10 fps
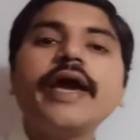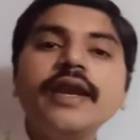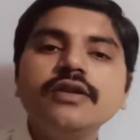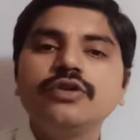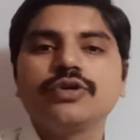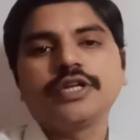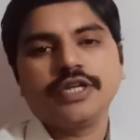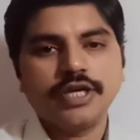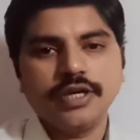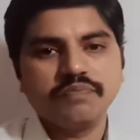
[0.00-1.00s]
N you
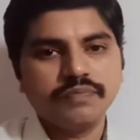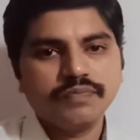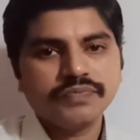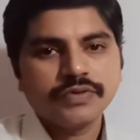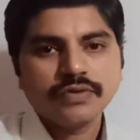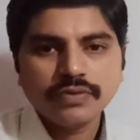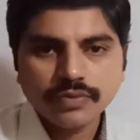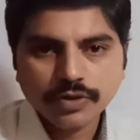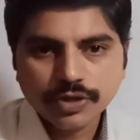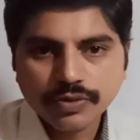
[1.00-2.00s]
can keep.
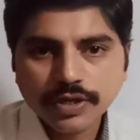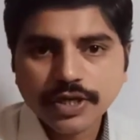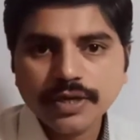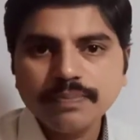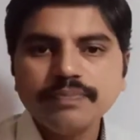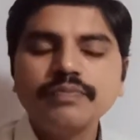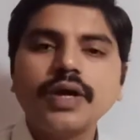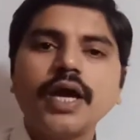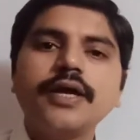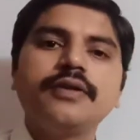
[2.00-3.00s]
What you will keep?
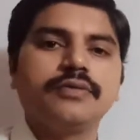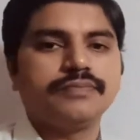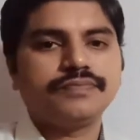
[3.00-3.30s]
N.